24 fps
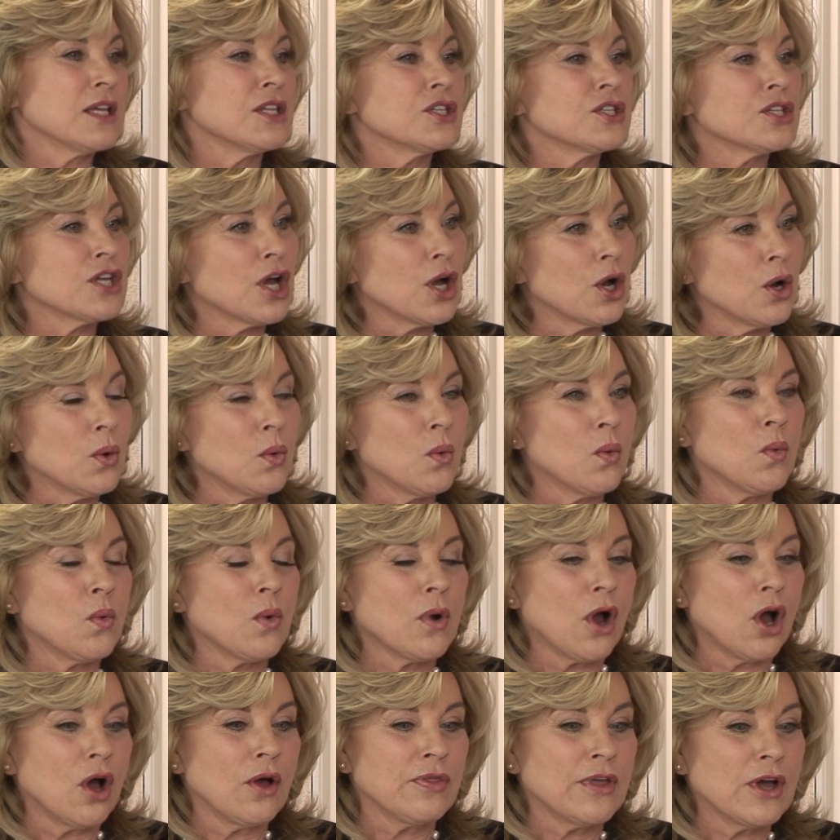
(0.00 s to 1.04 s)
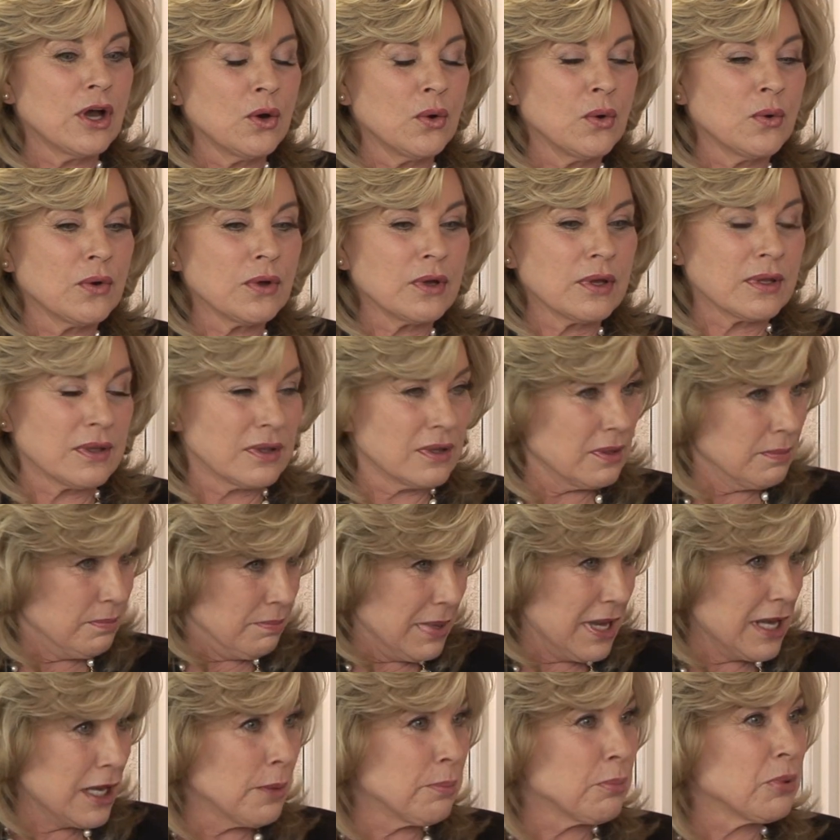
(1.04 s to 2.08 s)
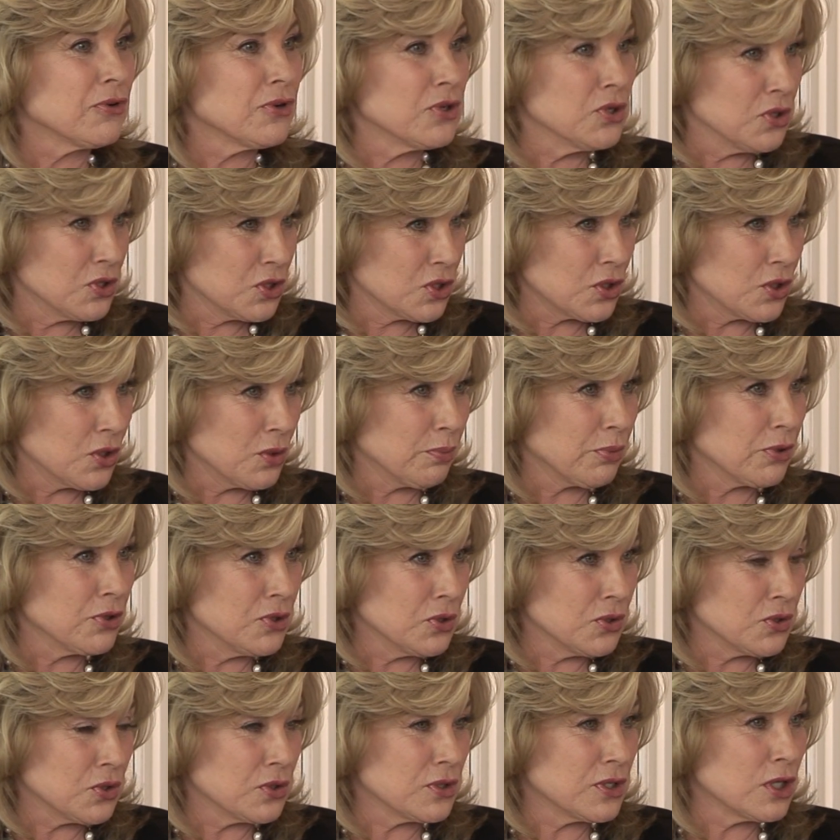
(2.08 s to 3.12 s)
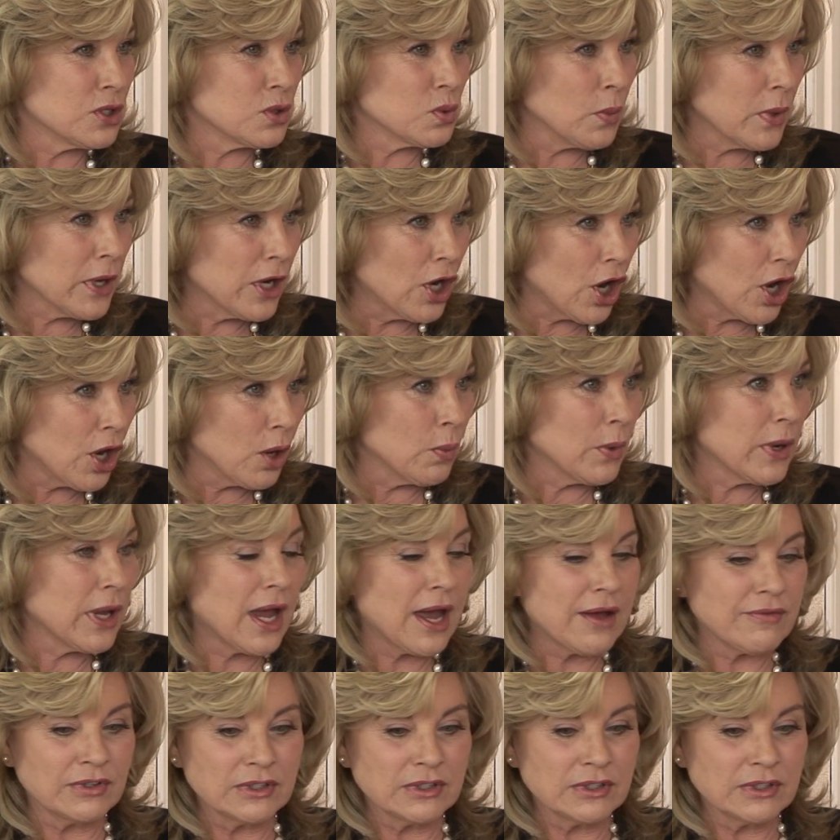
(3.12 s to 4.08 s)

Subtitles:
So although being a producer says we are great